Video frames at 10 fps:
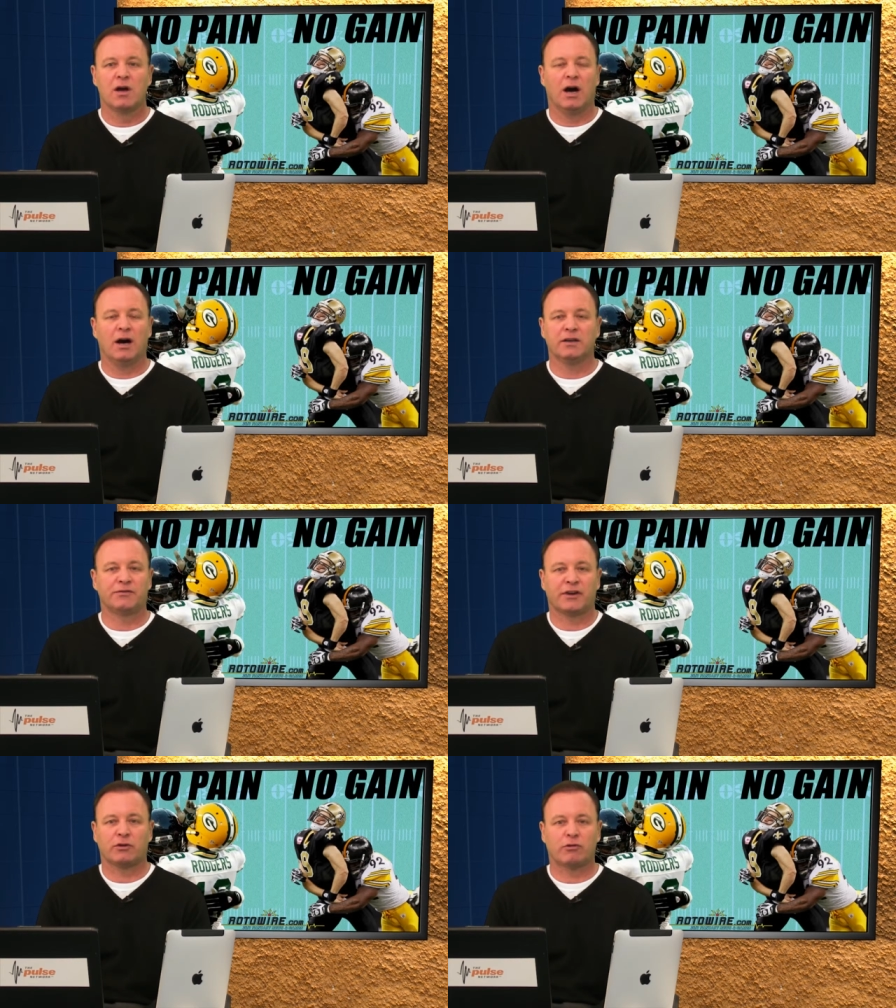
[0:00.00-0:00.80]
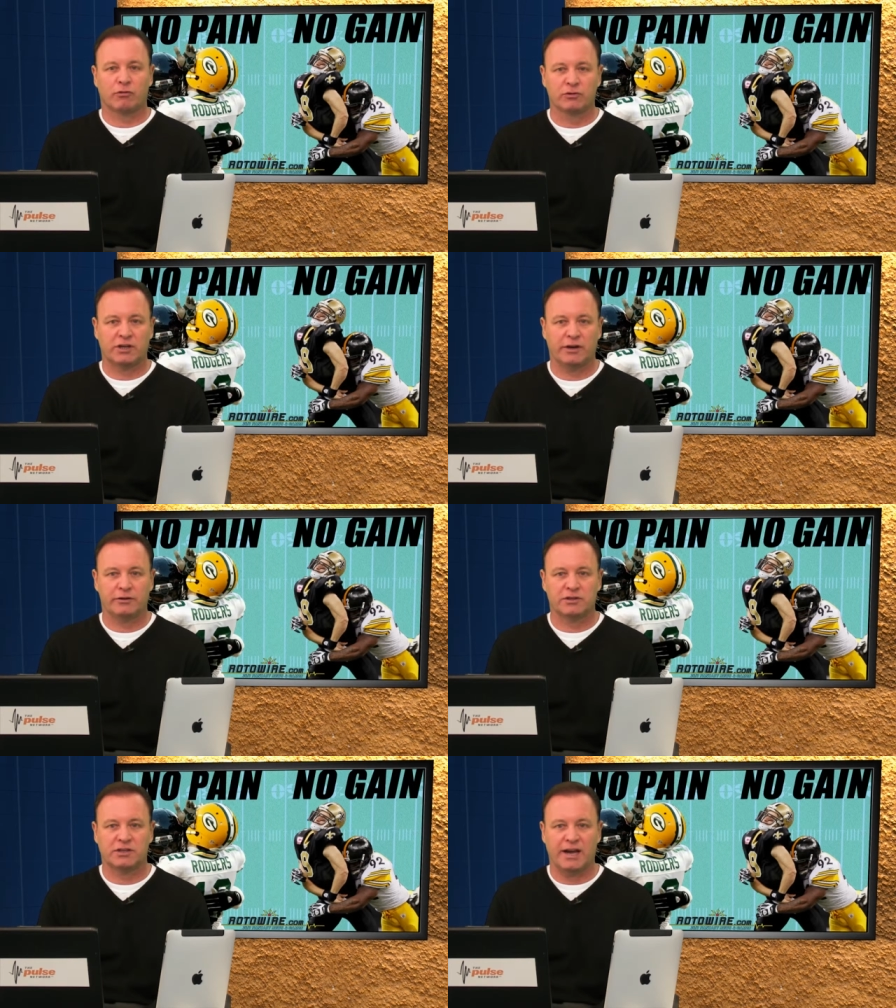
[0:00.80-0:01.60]
Uh, is Victor Cruz here
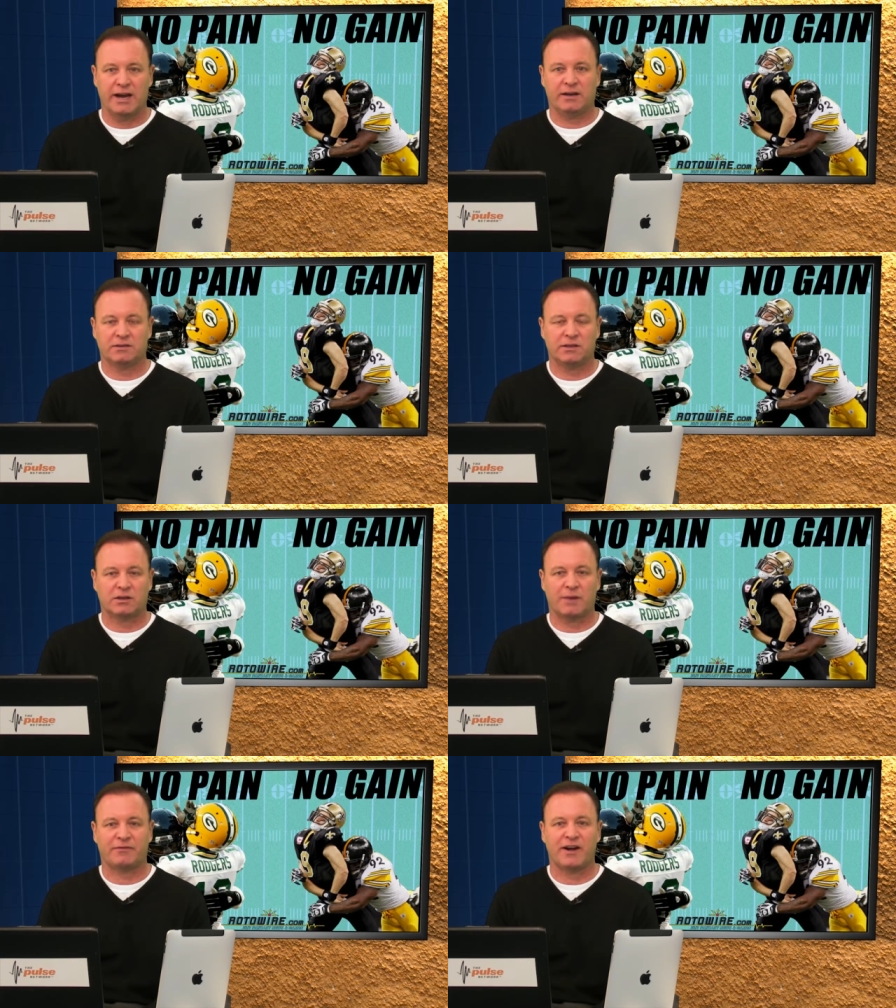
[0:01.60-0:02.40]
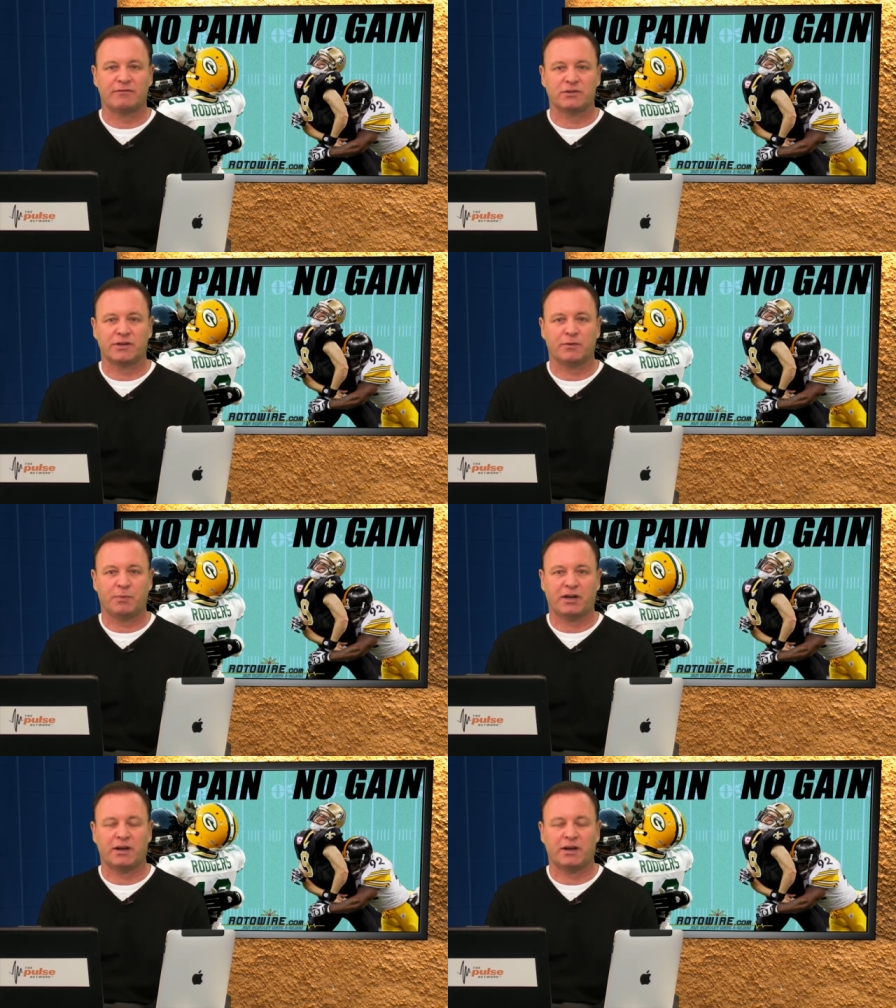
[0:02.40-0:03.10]
to stay? Is he a top five receiver pick